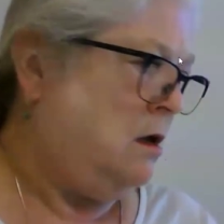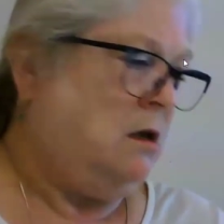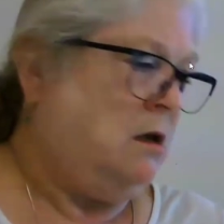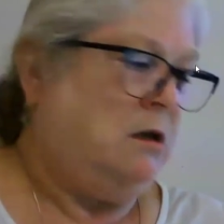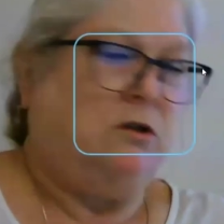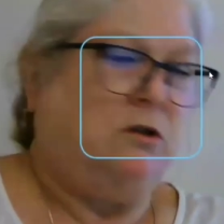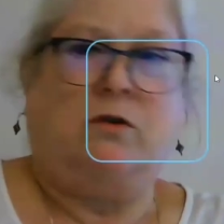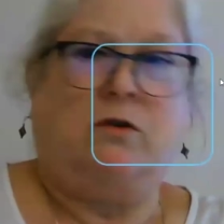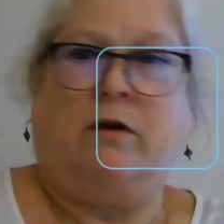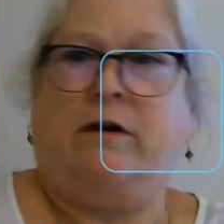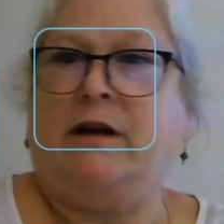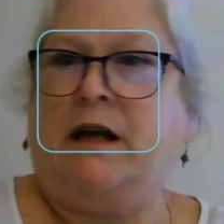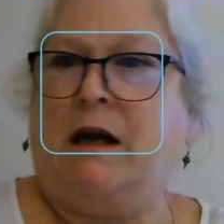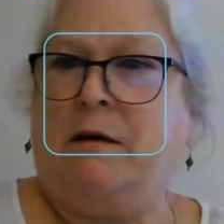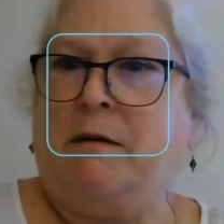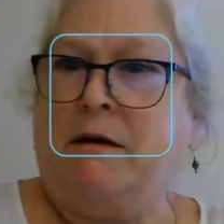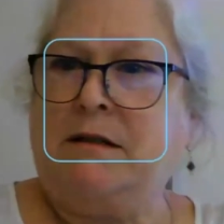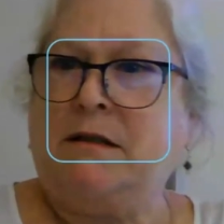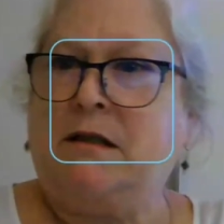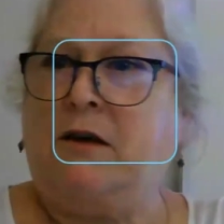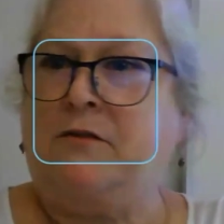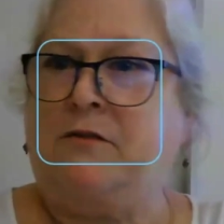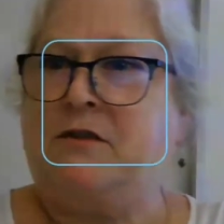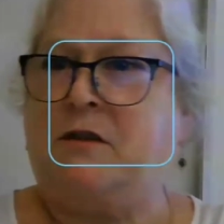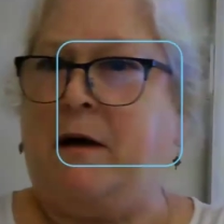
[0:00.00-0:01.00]
So I got
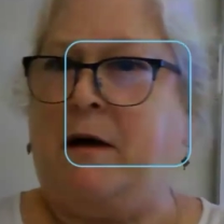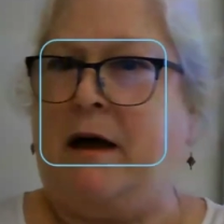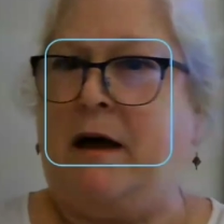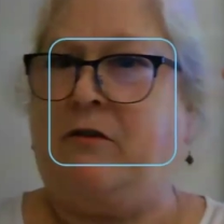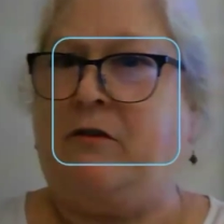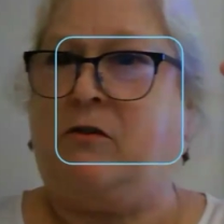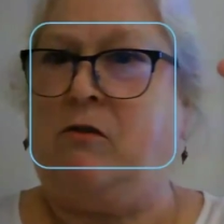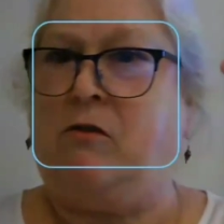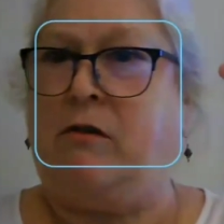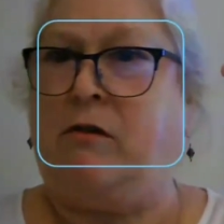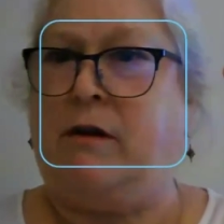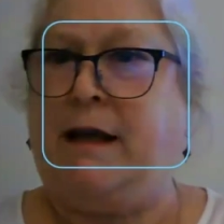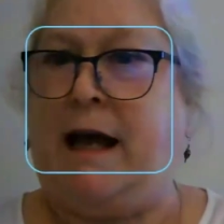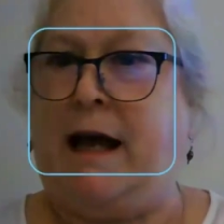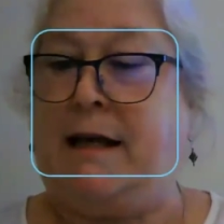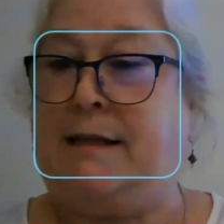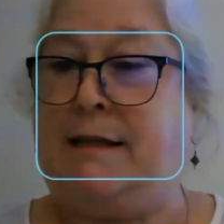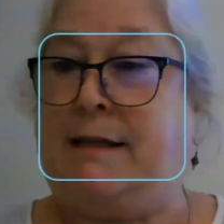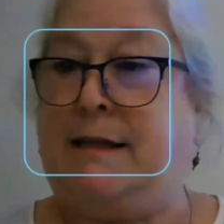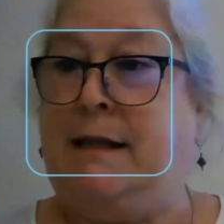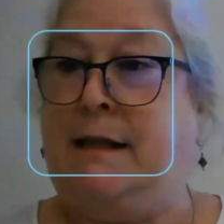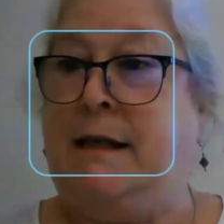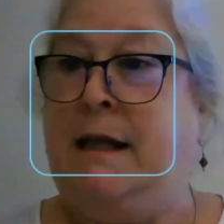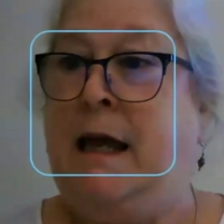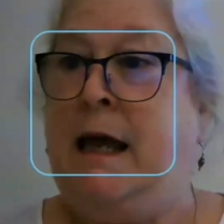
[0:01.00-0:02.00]
myself some hydrochloric
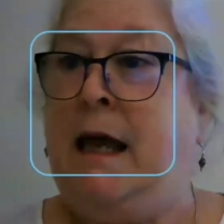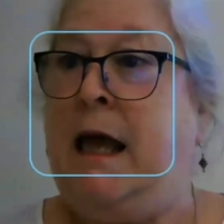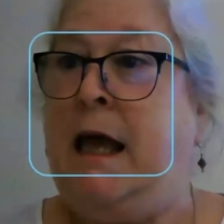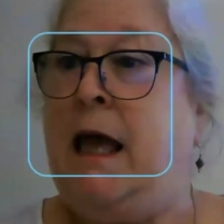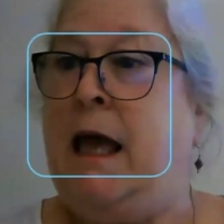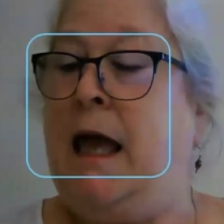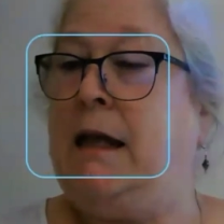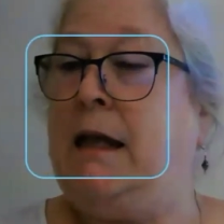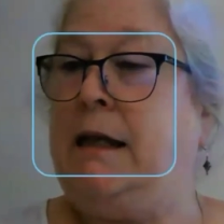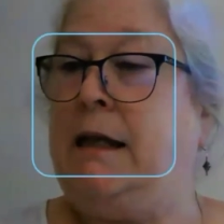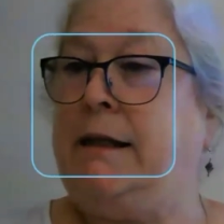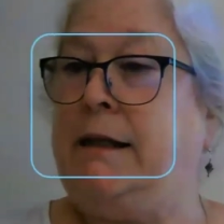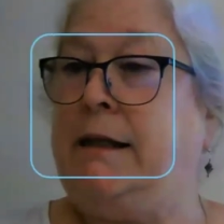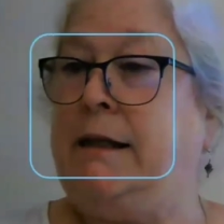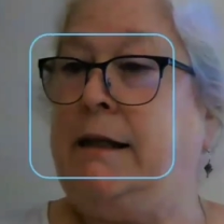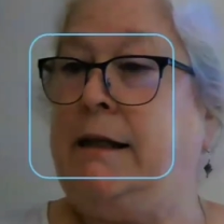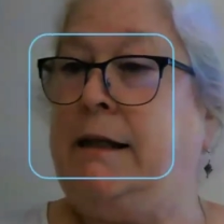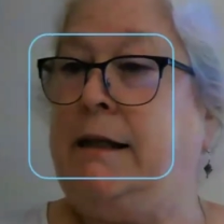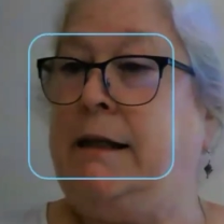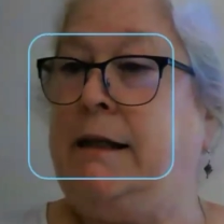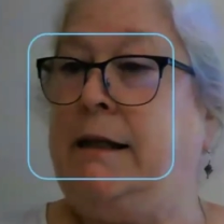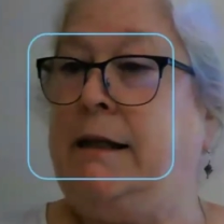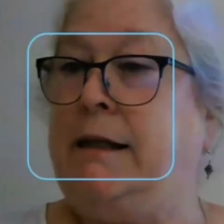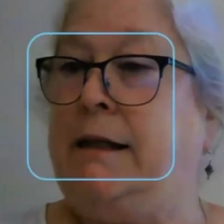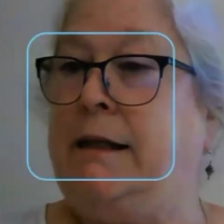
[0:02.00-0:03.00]
acid. And like I
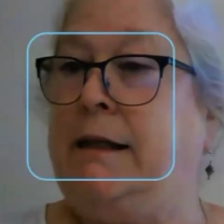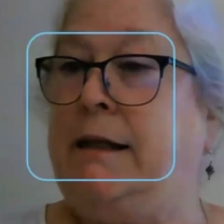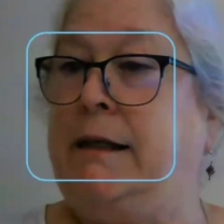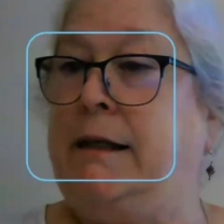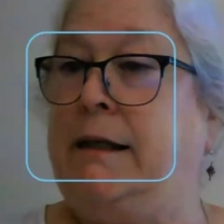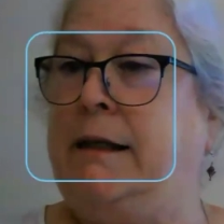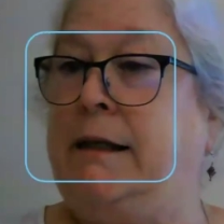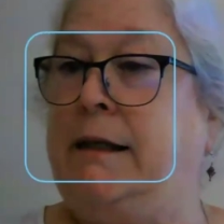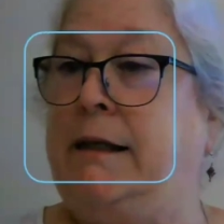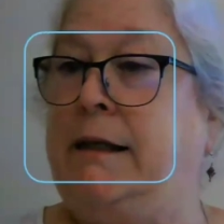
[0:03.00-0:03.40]
said, if you wanted to